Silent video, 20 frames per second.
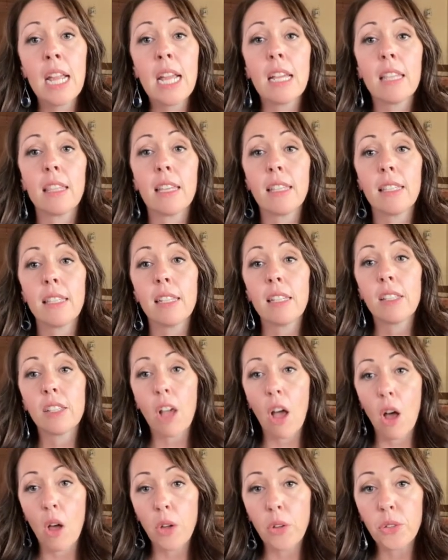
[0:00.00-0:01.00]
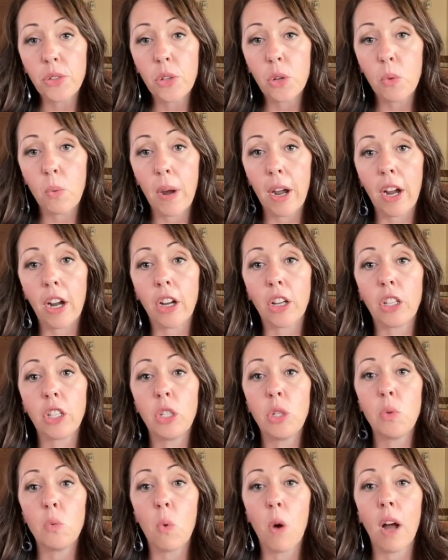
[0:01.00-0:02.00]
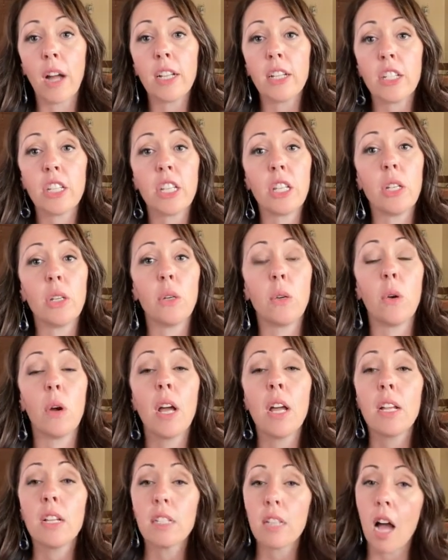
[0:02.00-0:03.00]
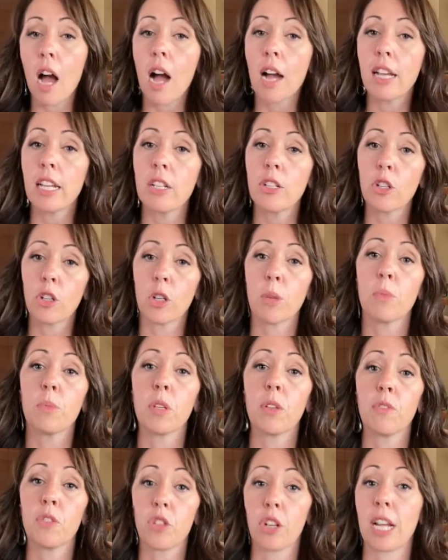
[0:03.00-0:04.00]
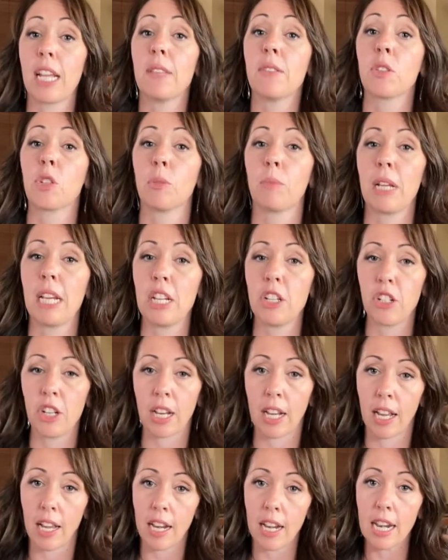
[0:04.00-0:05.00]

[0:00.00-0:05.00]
This is also where you want to talk in terms of transformation,